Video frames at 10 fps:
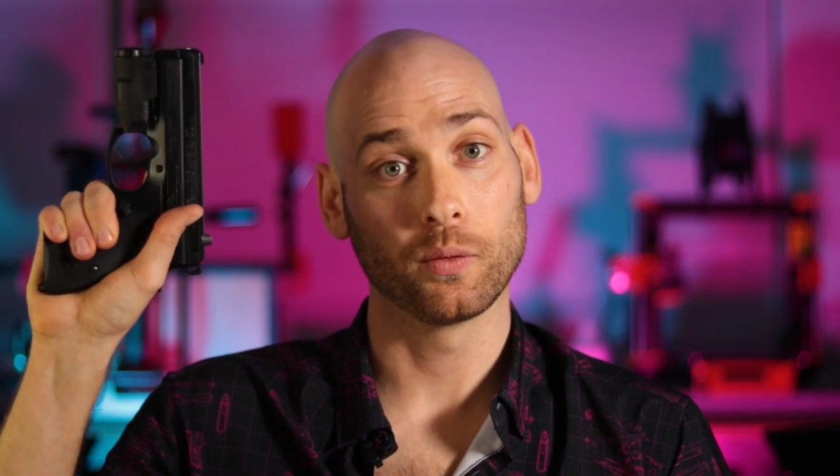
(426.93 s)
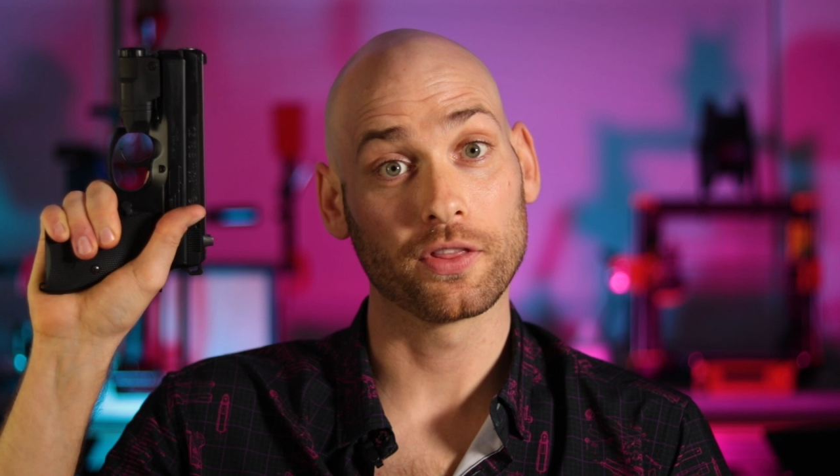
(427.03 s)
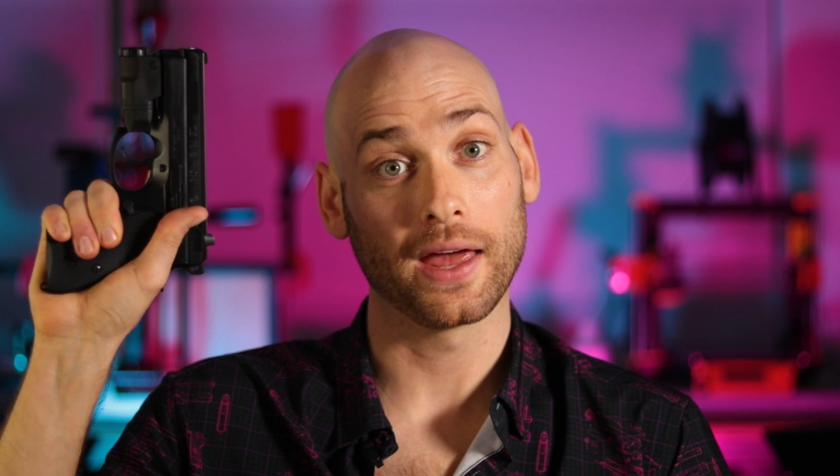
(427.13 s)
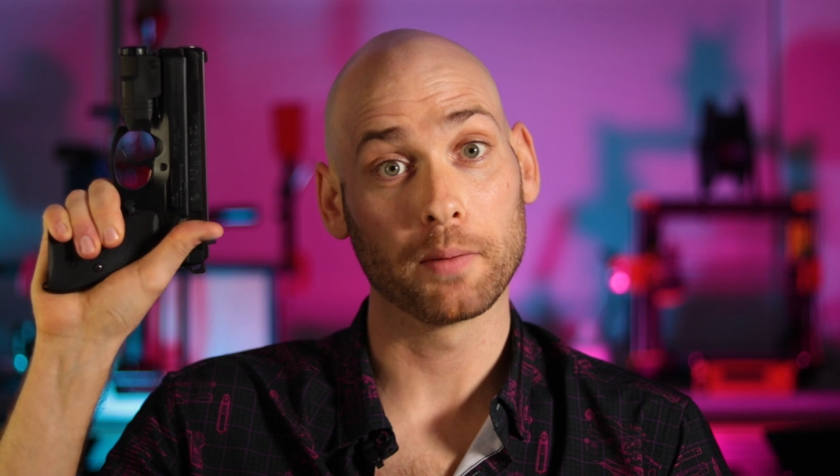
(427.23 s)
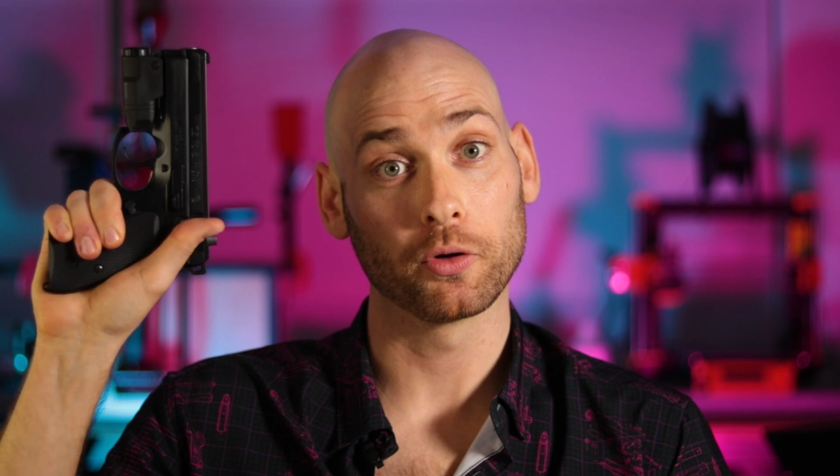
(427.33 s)

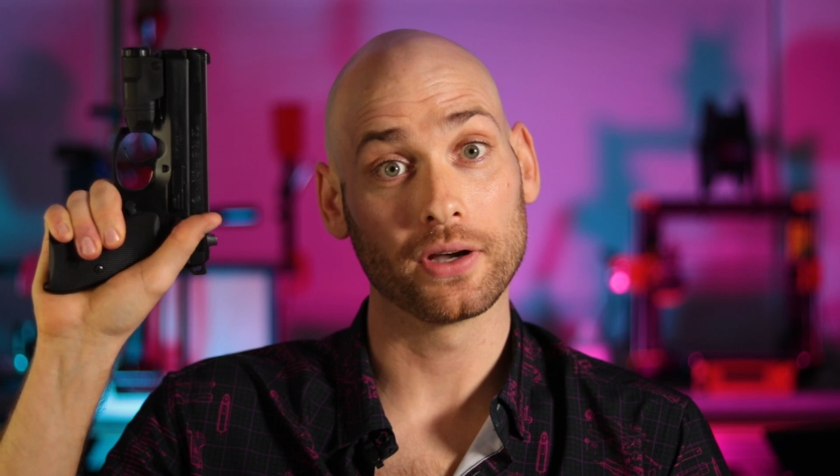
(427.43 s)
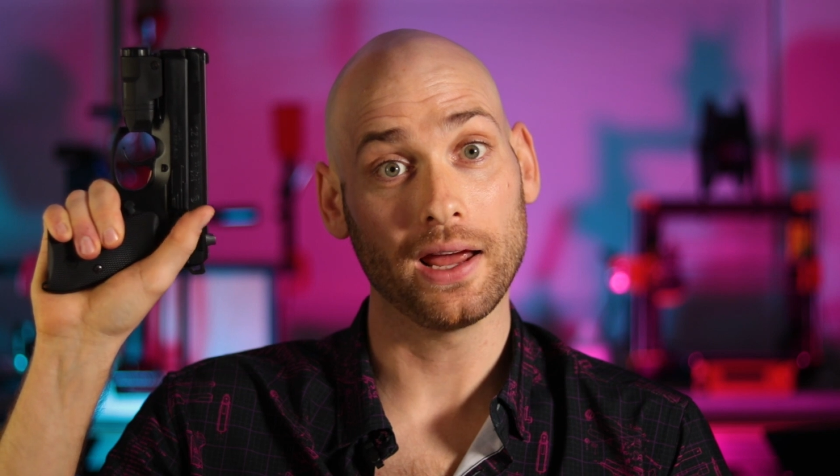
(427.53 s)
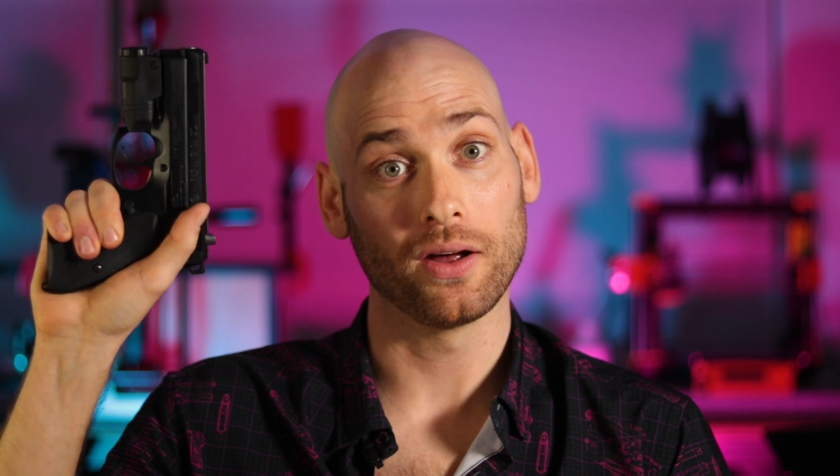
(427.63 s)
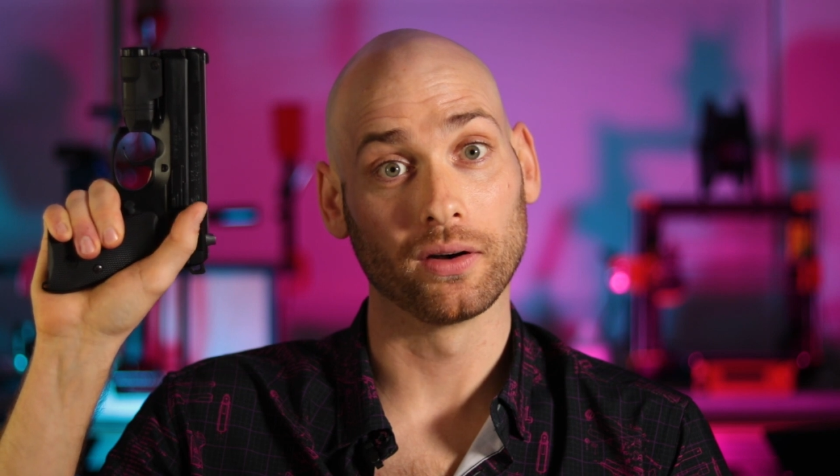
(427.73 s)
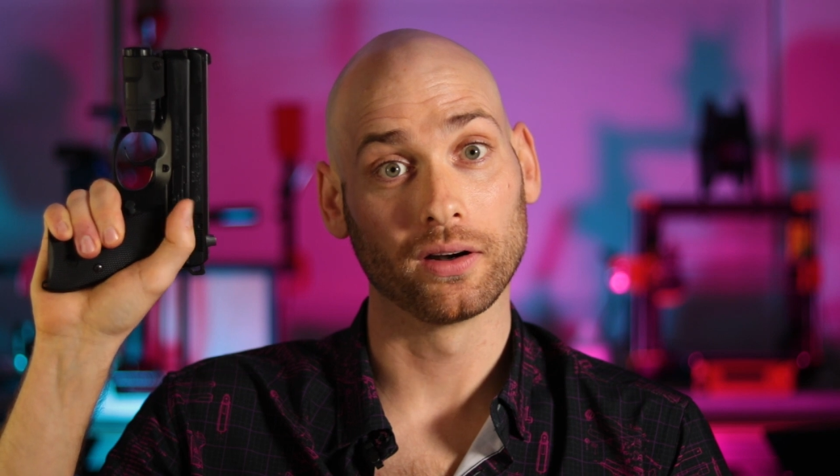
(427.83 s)
with a hammer
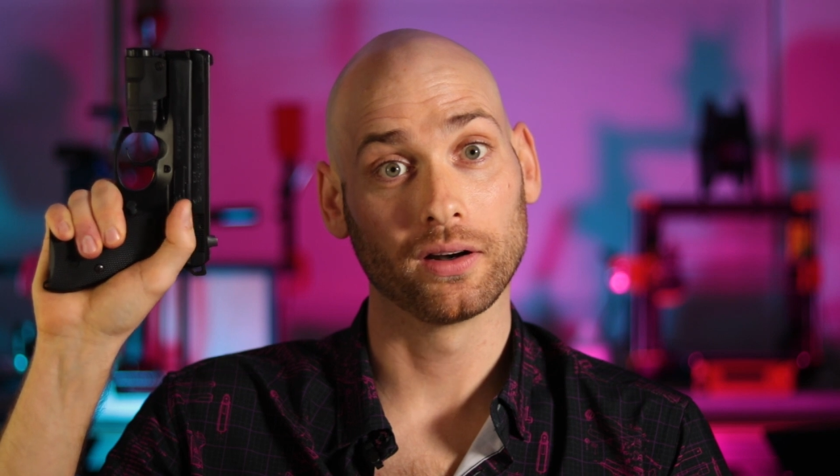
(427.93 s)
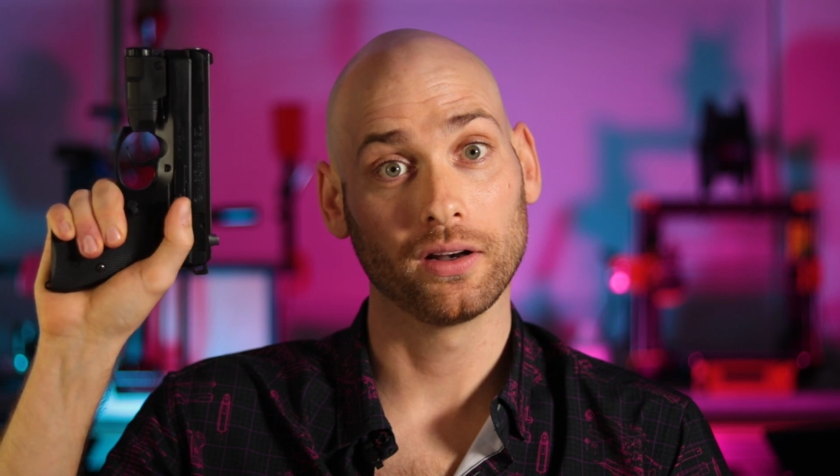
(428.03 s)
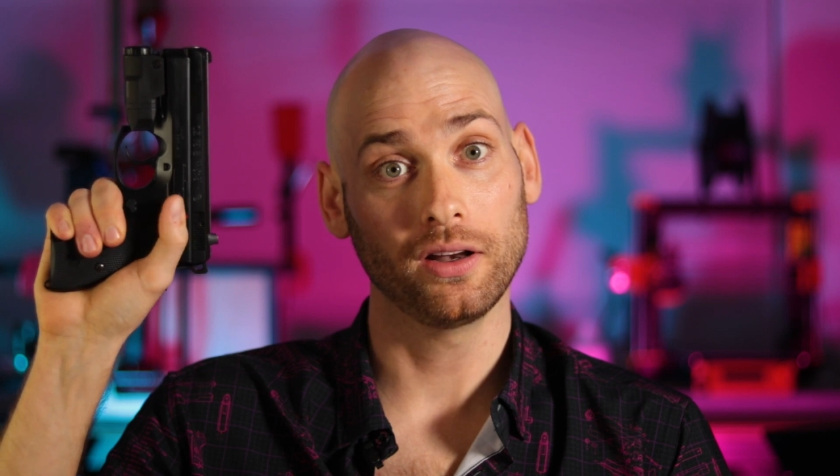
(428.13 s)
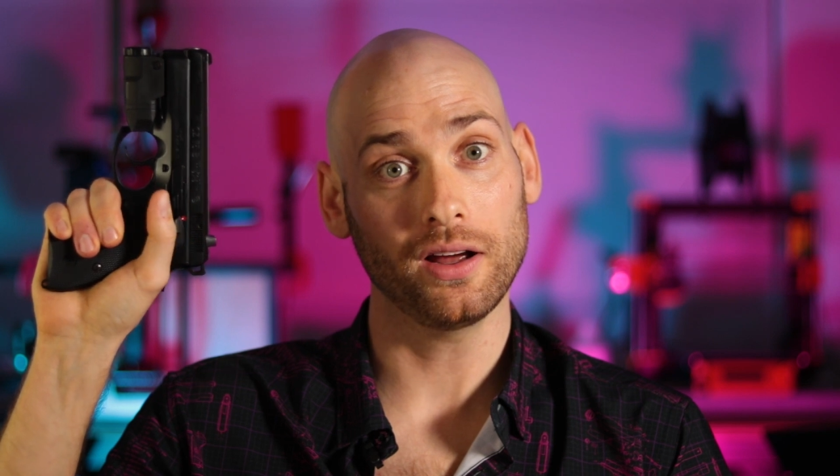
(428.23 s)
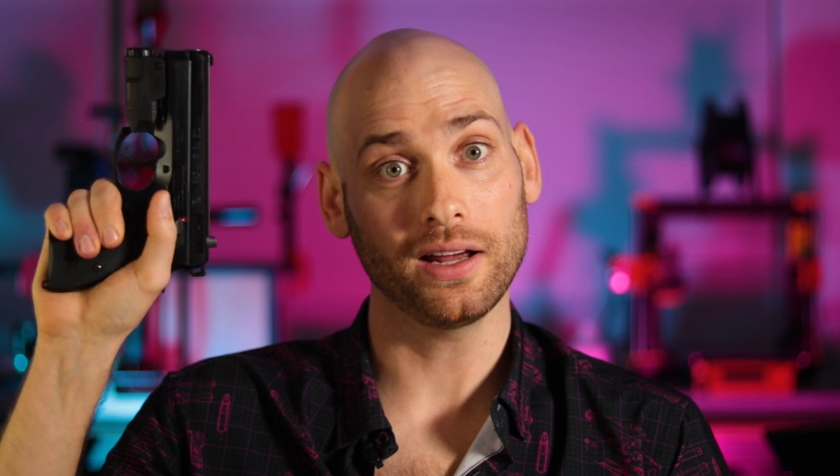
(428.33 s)
down.
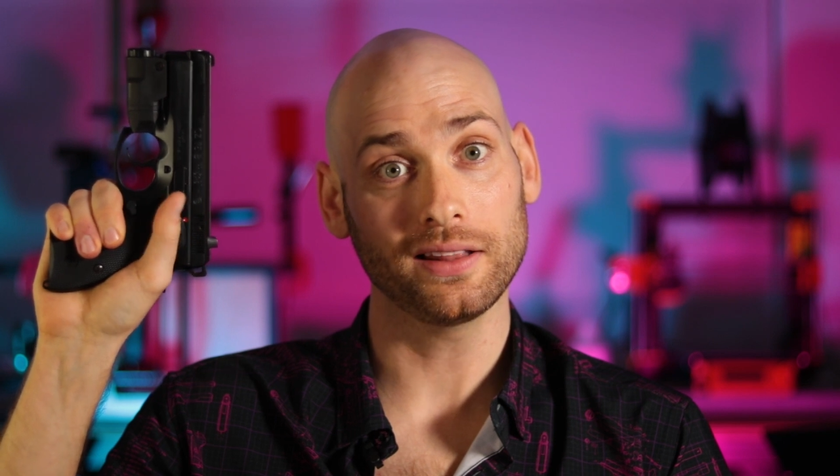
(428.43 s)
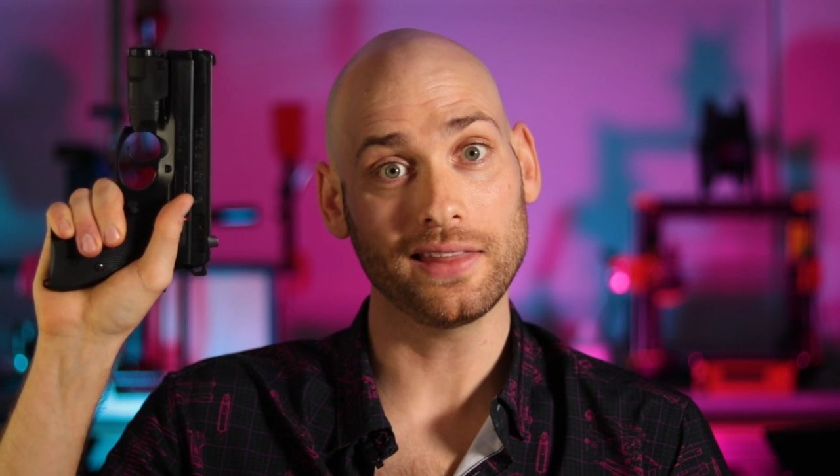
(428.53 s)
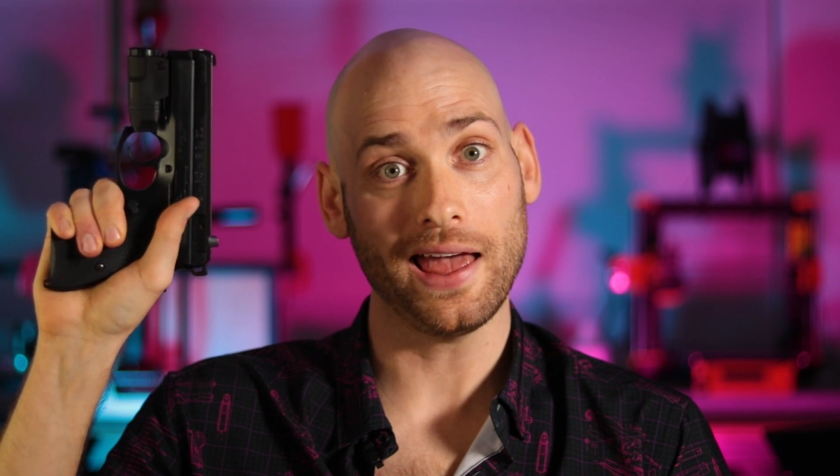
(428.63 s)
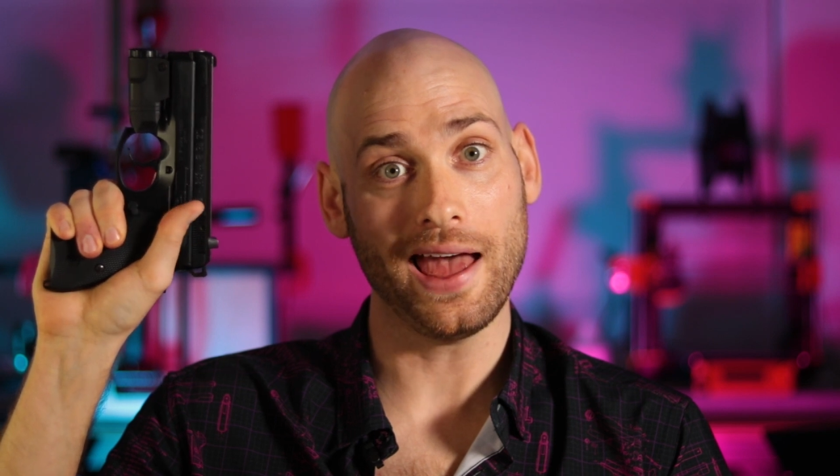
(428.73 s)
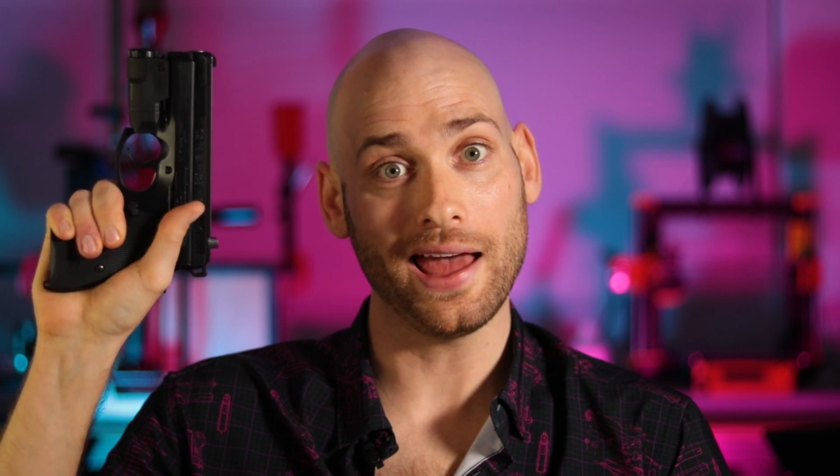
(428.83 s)
Look
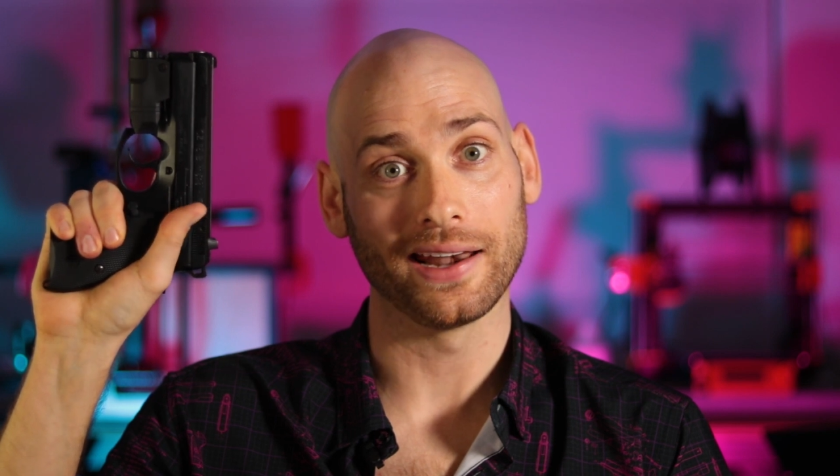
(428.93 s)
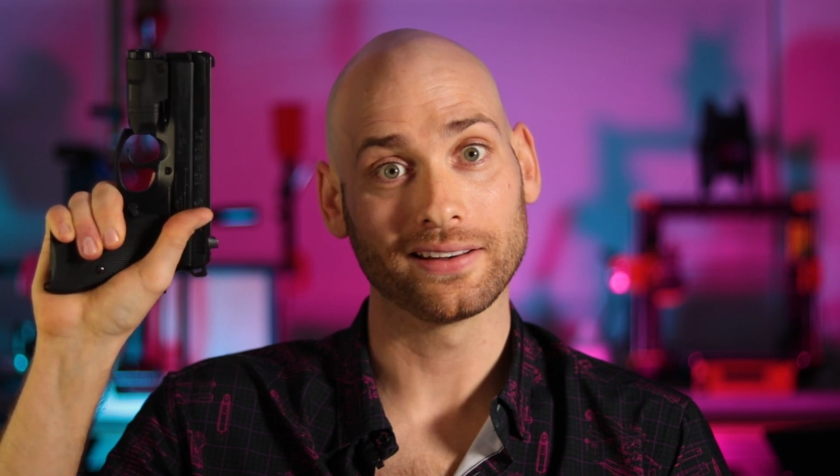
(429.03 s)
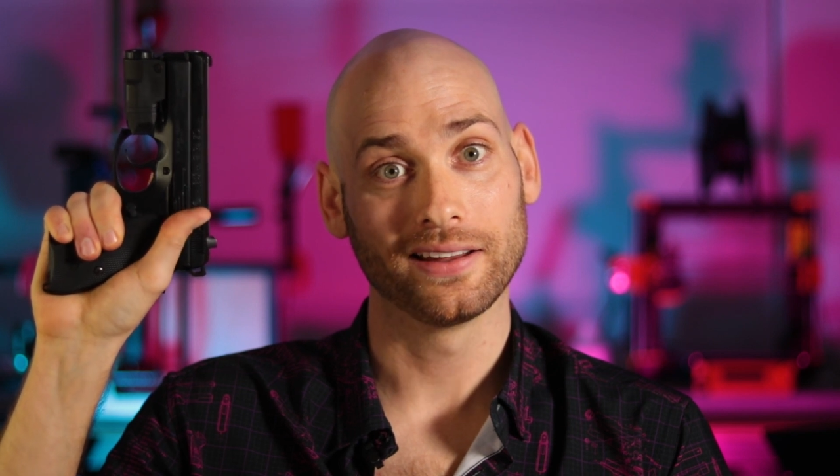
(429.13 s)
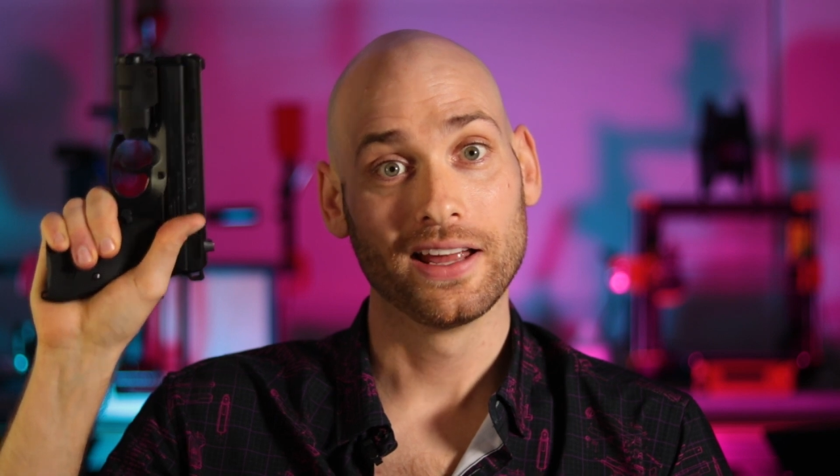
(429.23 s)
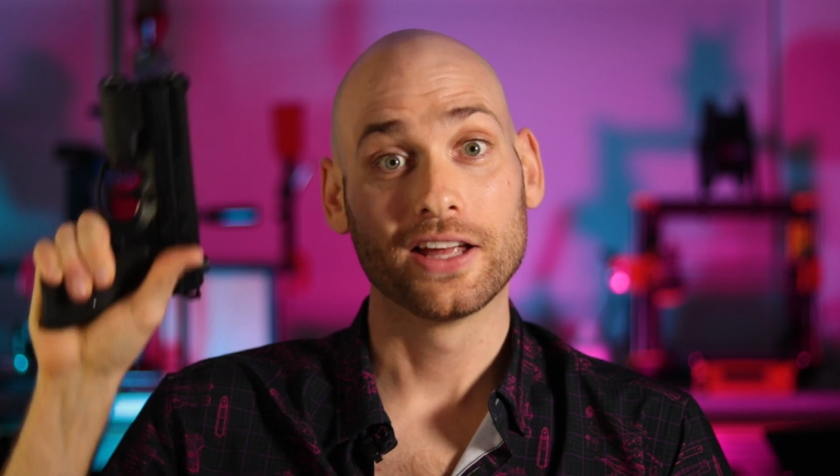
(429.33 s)
at that.